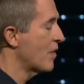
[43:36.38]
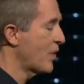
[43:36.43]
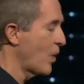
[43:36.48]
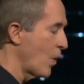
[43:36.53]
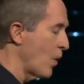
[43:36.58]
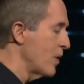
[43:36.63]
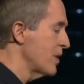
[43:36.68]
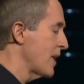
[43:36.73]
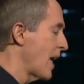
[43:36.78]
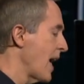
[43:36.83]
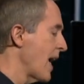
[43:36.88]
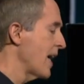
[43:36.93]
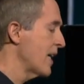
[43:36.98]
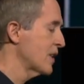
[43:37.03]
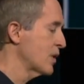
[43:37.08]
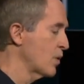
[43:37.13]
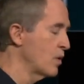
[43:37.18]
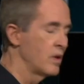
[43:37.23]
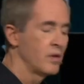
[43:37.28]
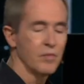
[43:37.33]
of course, I
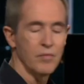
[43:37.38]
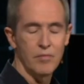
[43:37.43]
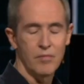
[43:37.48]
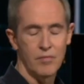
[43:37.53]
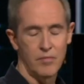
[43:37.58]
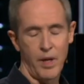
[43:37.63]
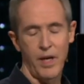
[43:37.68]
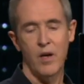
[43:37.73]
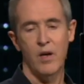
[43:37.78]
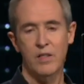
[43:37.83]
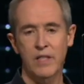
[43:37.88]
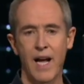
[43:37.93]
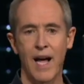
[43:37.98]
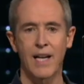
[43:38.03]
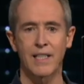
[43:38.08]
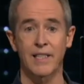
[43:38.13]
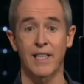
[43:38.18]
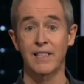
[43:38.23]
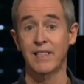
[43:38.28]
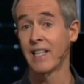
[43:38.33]
asked what parents
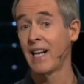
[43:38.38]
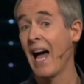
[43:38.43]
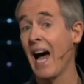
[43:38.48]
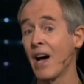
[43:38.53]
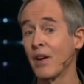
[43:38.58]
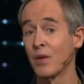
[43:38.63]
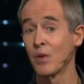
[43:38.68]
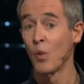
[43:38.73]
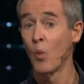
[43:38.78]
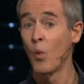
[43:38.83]
ask. I said, how did